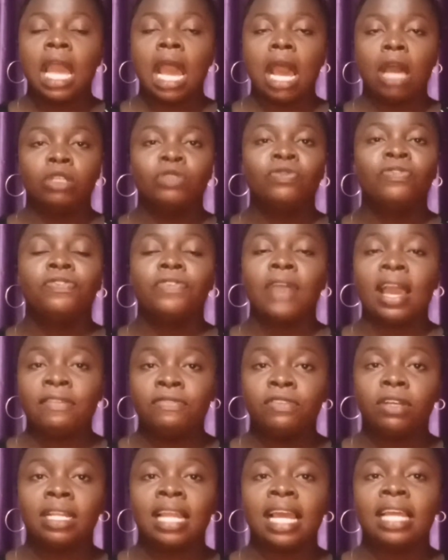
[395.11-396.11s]
i was i
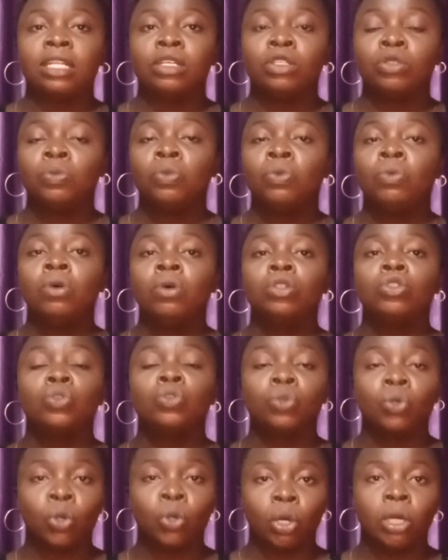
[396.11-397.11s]
felt like there was more
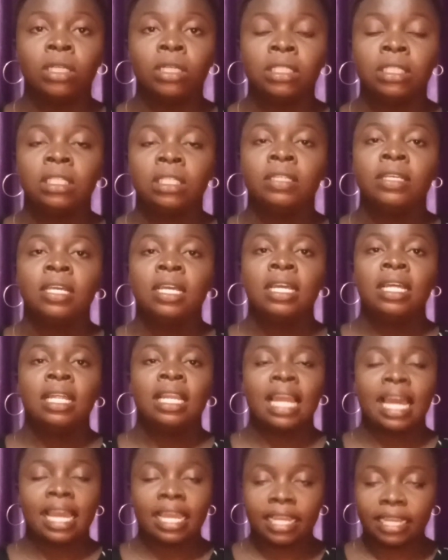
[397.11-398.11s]
to god
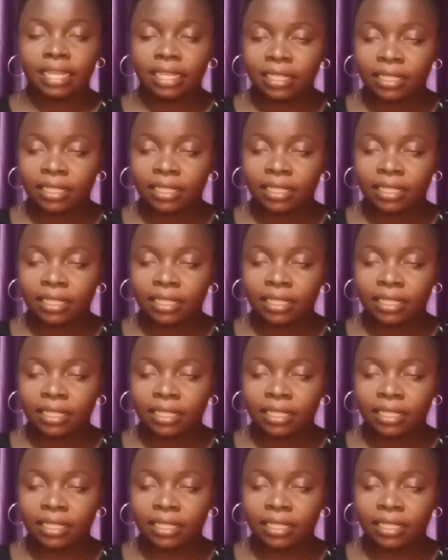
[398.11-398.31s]
like